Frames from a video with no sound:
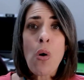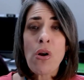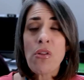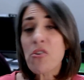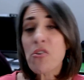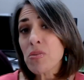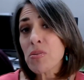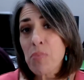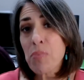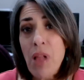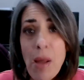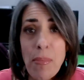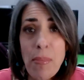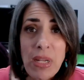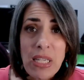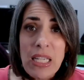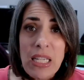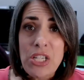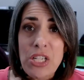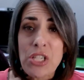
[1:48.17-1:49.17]
or there's a
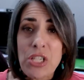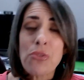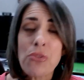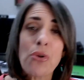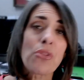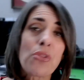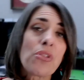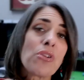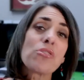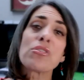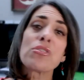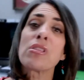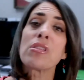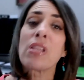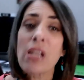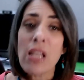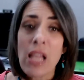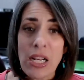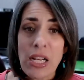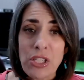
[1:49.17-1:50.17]
plumbing issue, or
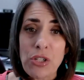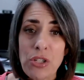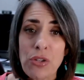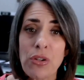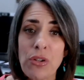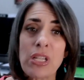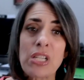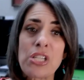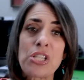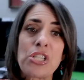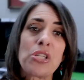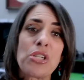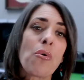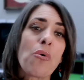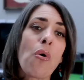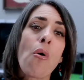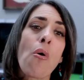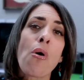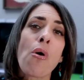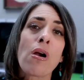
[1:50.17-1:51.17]
there's an electrical
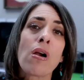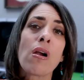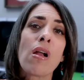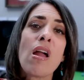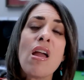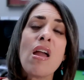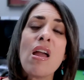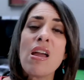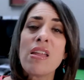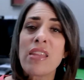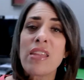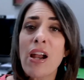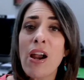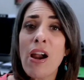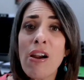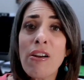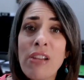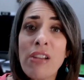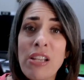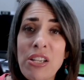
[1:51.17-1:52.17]
issue, or
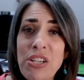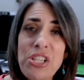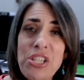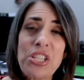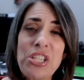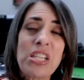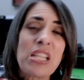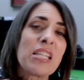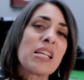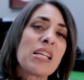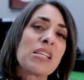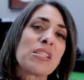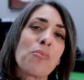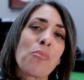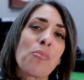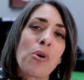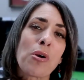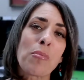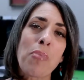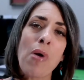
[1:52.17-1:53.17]
the air conditioning
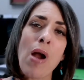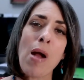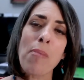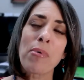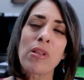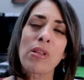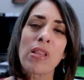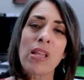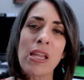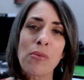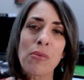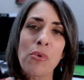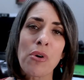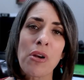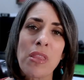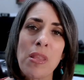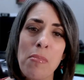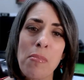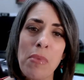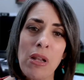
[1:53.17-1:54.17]
doesn't work properly
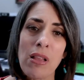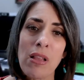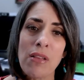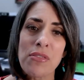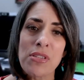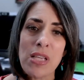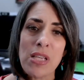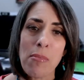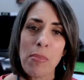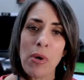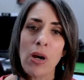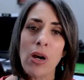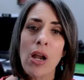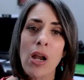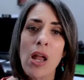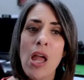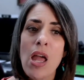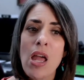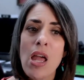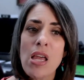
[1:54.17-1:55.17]
and we're in the middle of
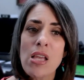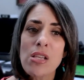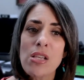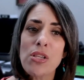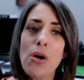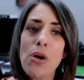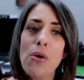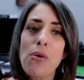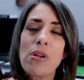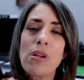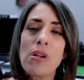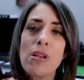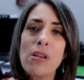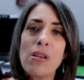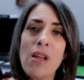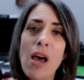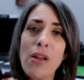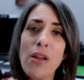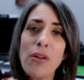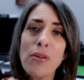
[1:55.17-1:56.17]
summer. So
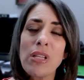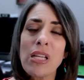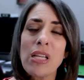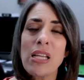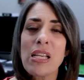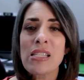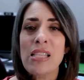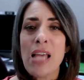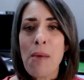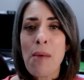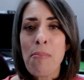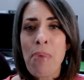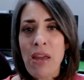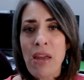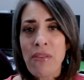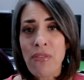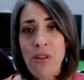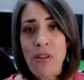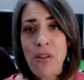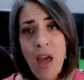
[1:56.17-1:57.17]
not only is
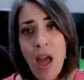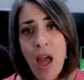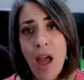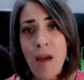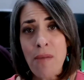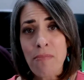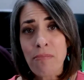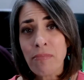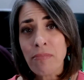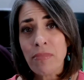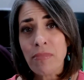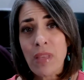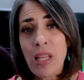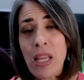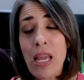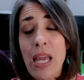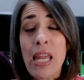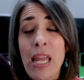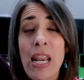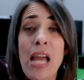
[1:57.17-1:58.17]
that bad for them,
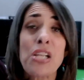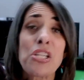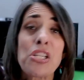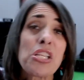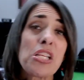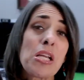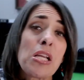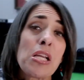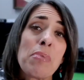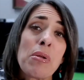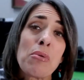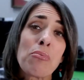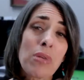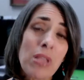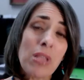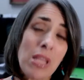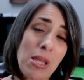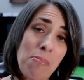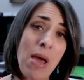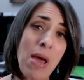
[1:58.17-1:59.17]
it actually could
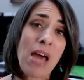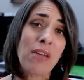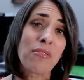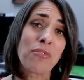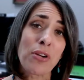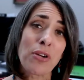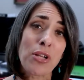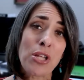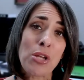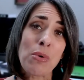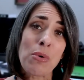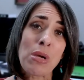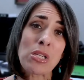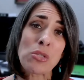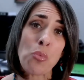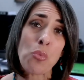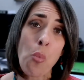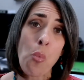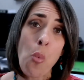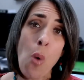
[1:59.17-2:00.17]
be really bad for
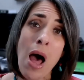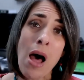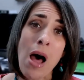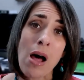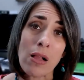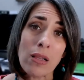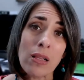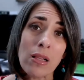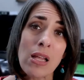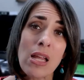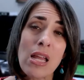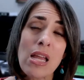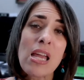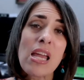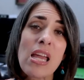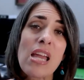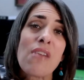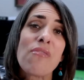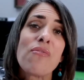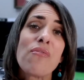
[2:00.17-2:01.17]
you as well.
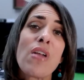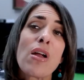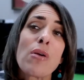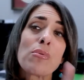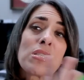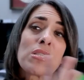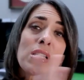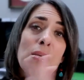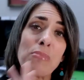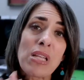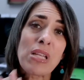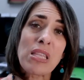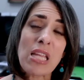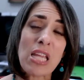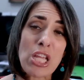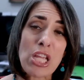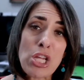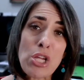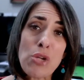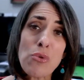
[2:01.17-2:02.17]
If there was
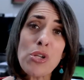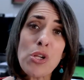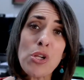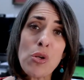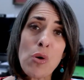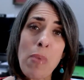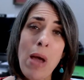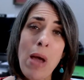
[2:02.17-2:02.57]
something that you